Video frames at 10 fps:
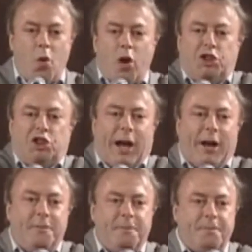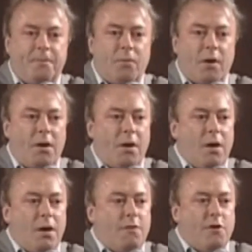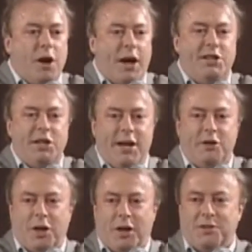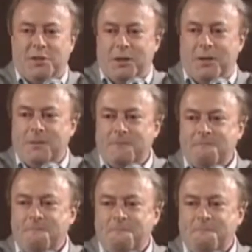watched that for 98,000 years.